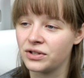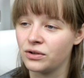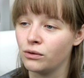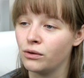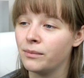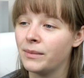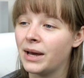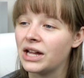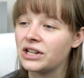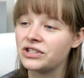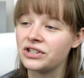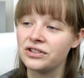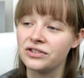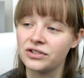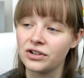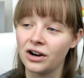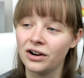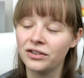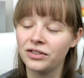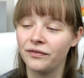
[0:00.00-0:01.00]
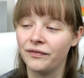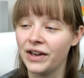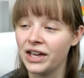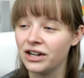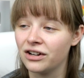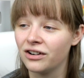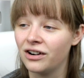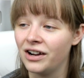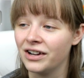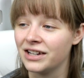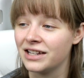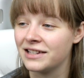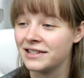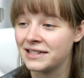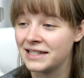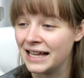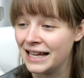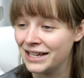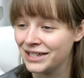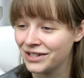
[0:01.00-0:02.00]
to imagine Darth Vader on his
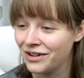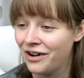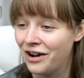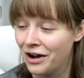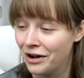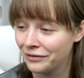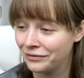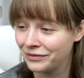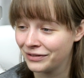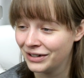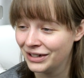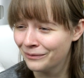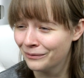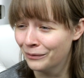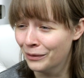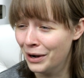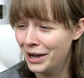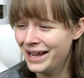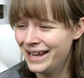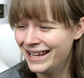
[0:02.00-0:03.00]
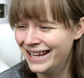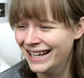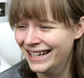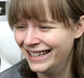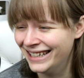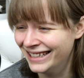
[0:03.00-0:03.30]
days off. What?